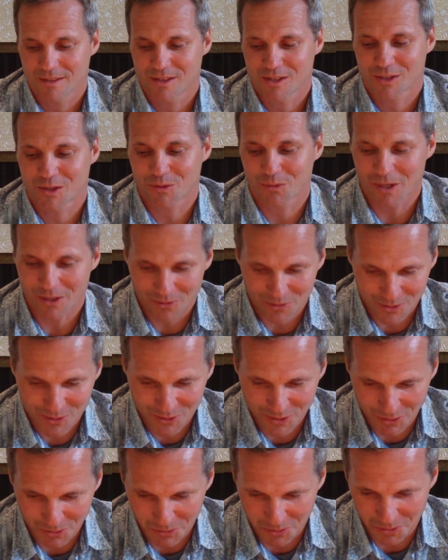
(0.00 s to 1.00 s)
Surrender to
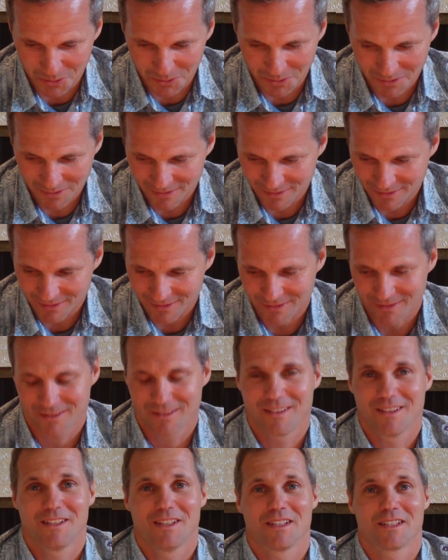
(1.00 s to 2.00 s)
soul.
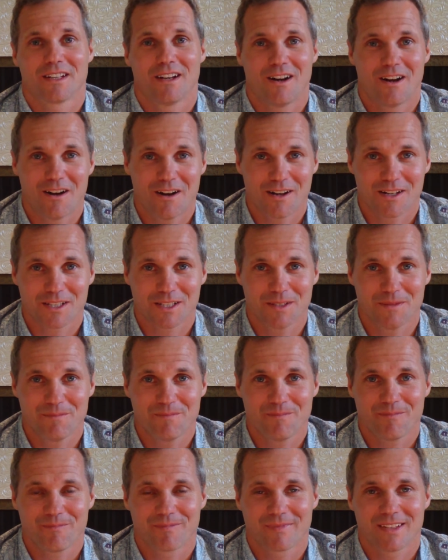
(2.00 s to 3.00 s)
It's
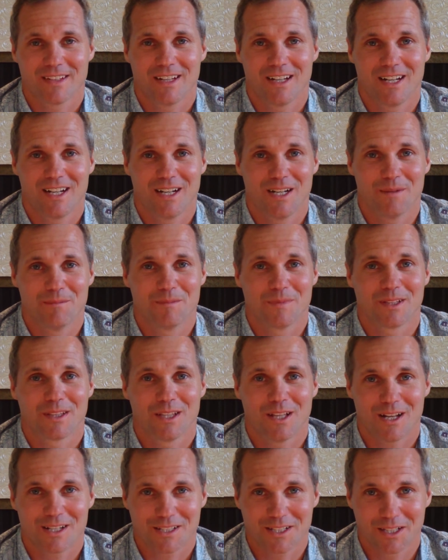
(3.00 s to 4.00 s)
awesome.
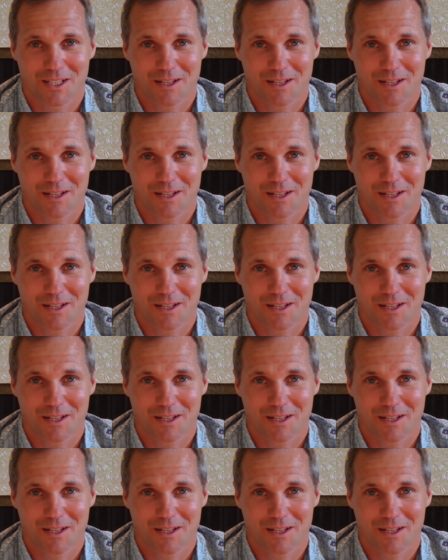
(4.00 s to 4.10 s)
Lots